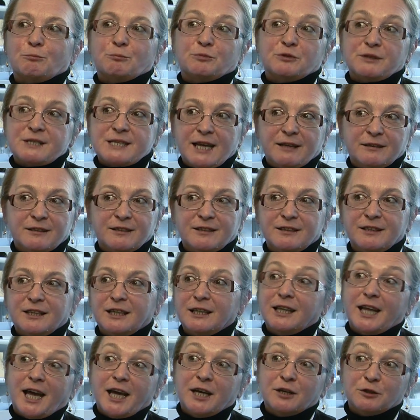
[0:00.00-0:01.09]
presented
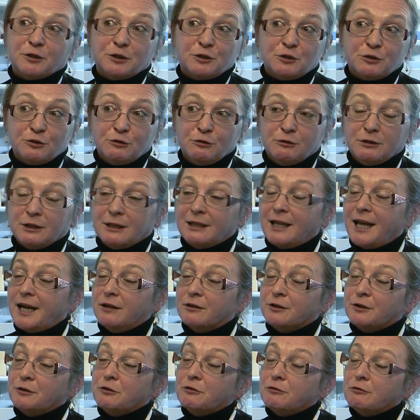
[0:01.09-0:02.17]
in layer 2 and
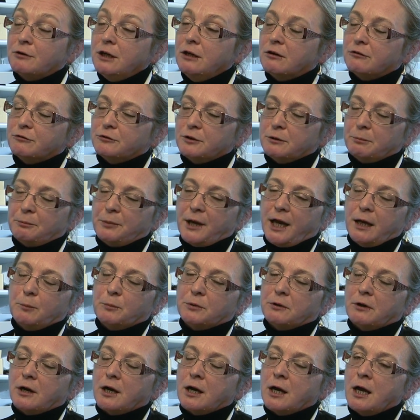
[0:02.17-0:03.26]
layer 3 of the
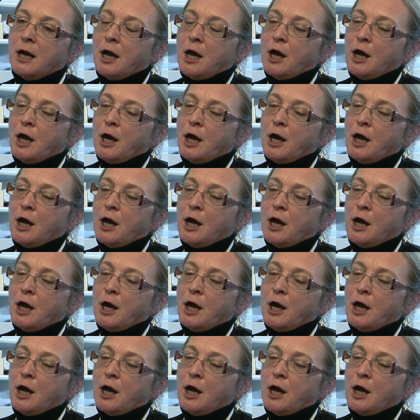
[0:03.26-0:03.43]
paper.